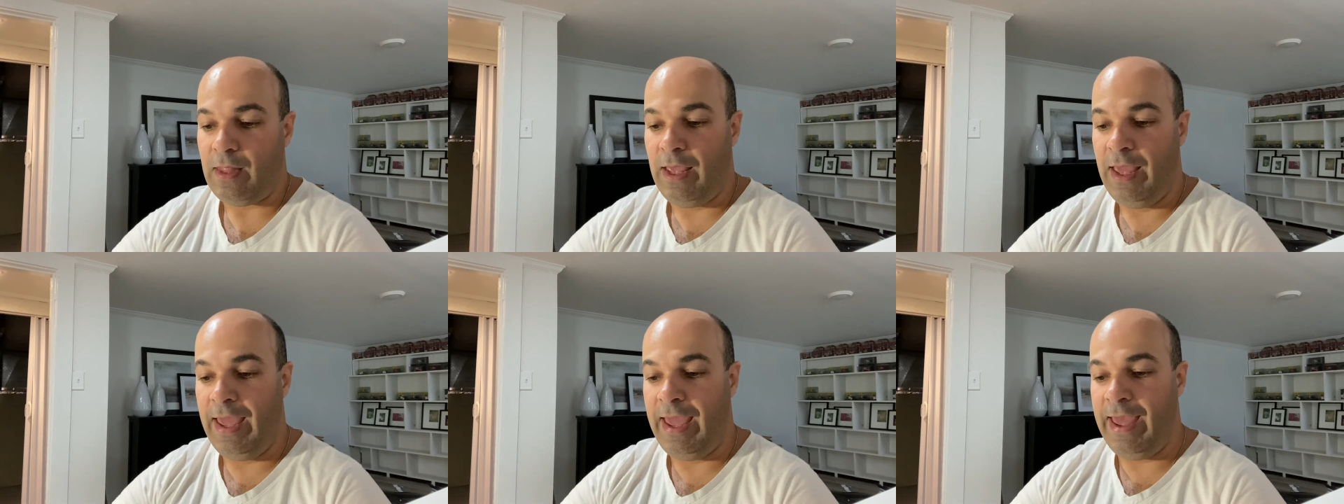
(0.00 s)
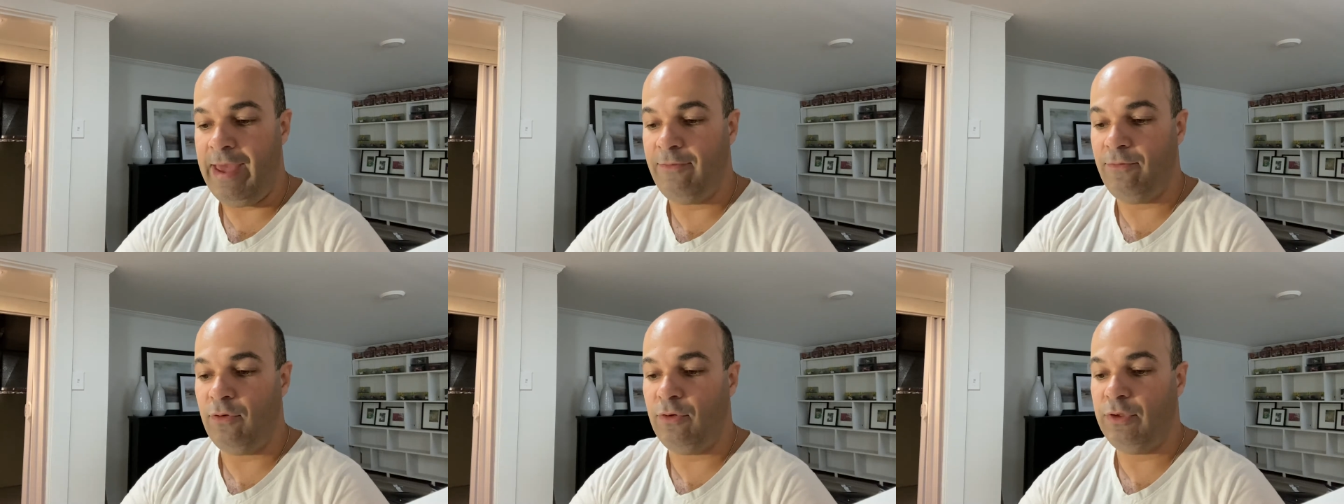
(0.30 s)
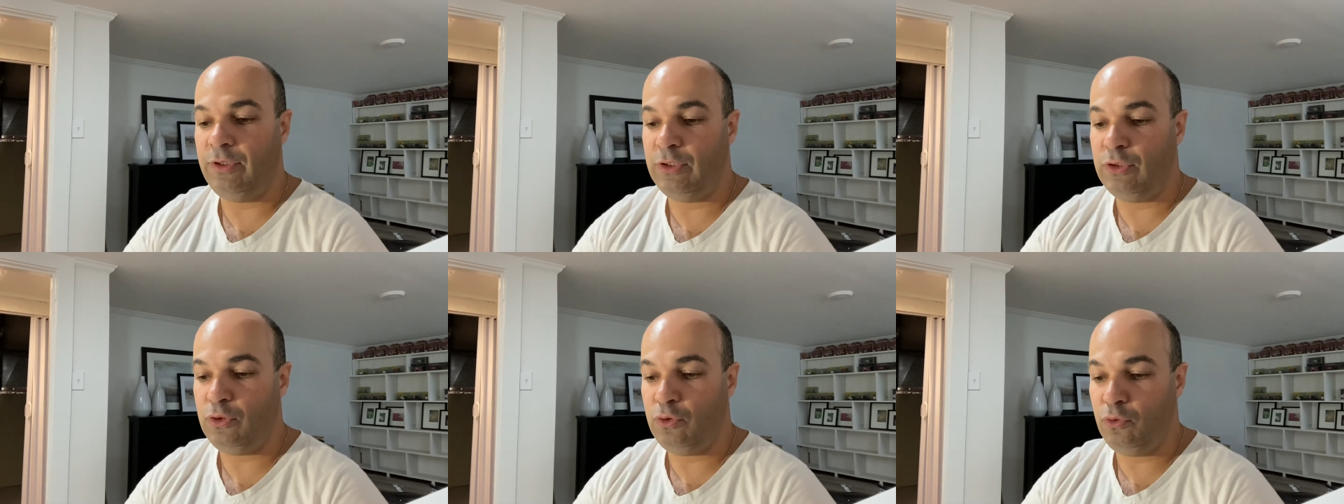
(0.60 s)
have on
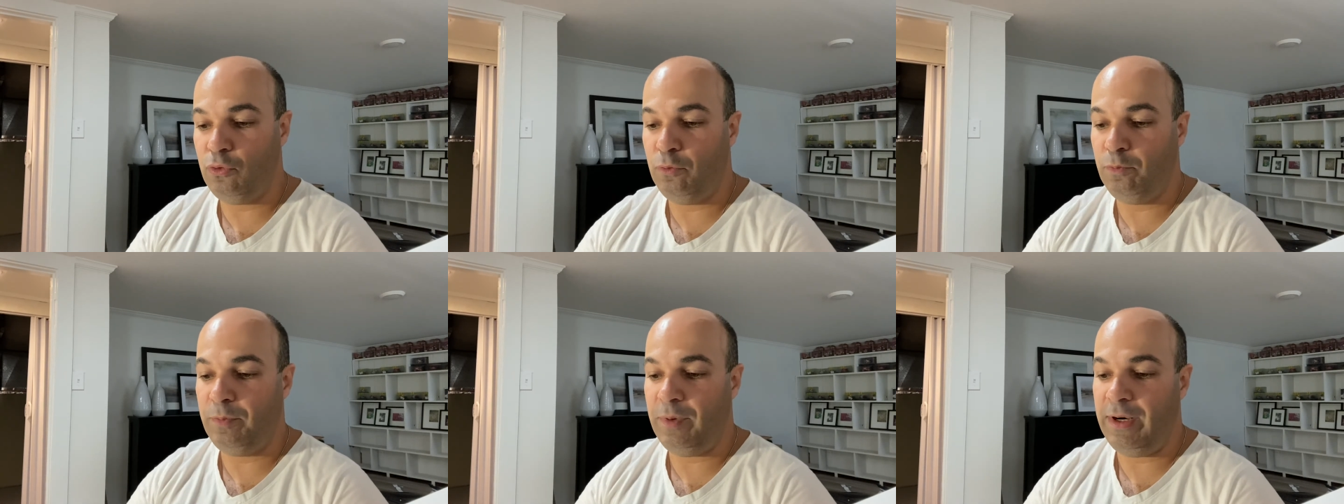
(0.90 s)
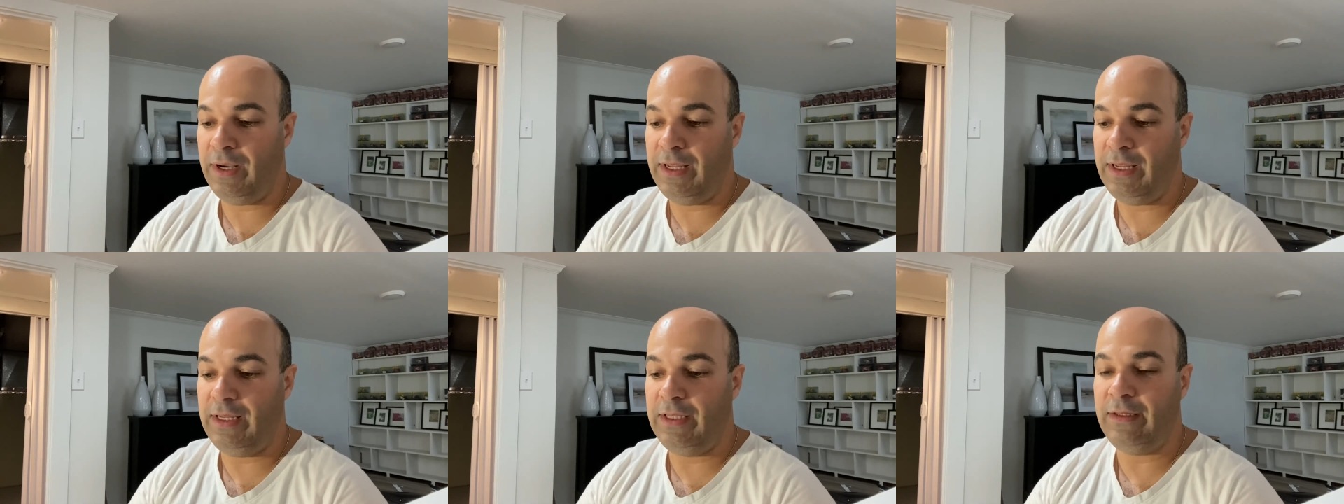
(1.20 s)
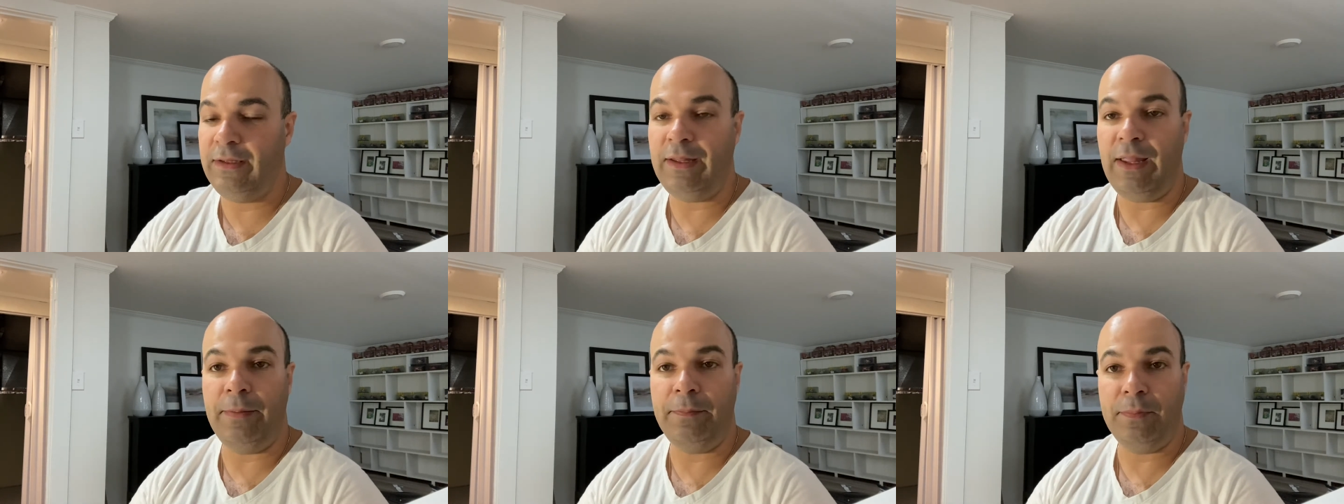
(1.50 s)
the
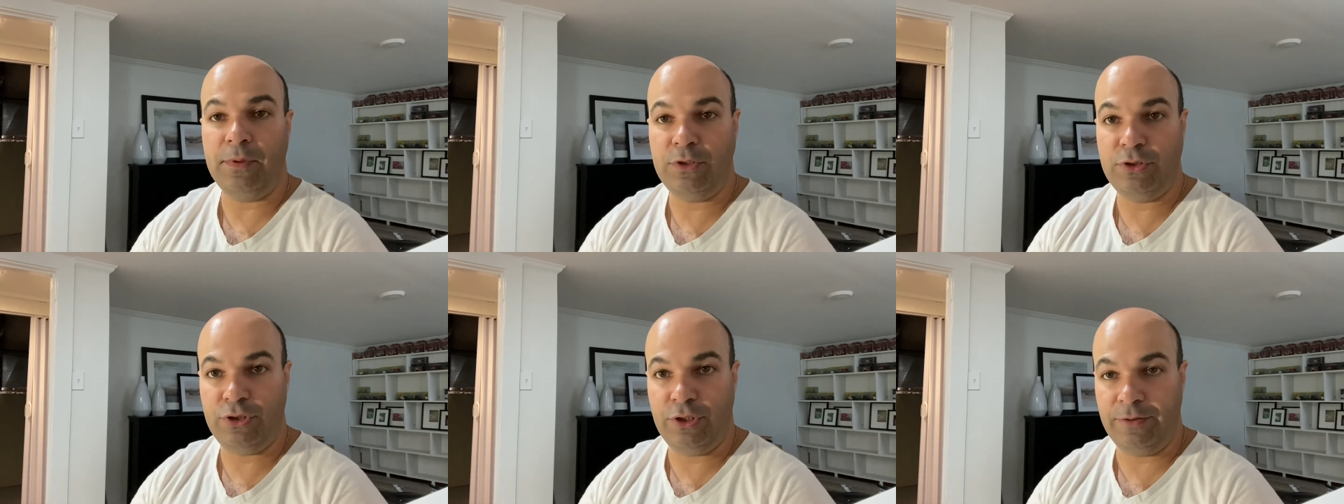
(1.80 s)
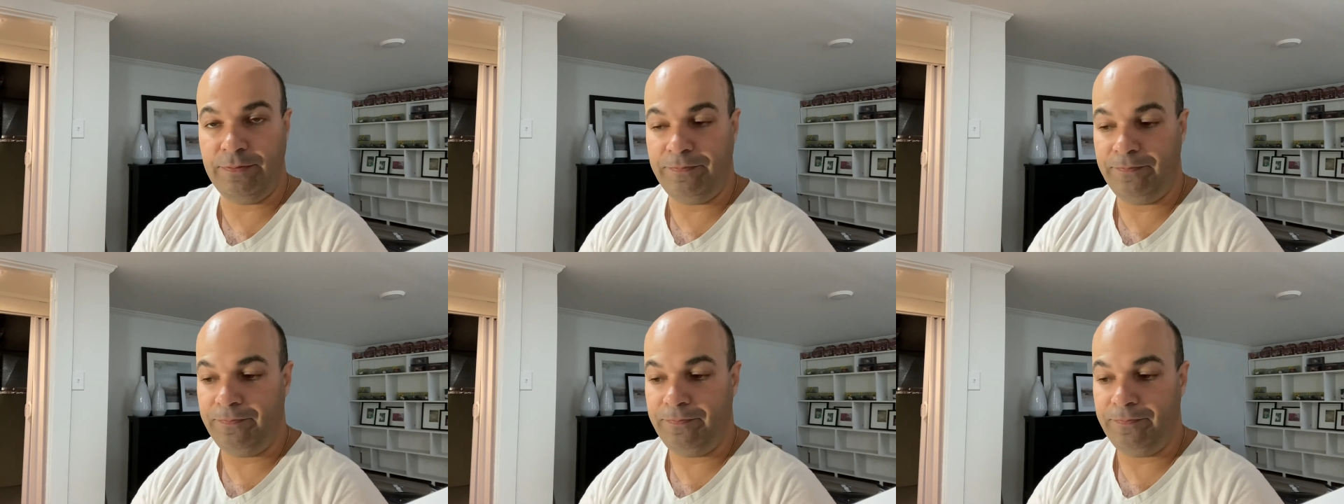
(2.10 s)
superheat temperature?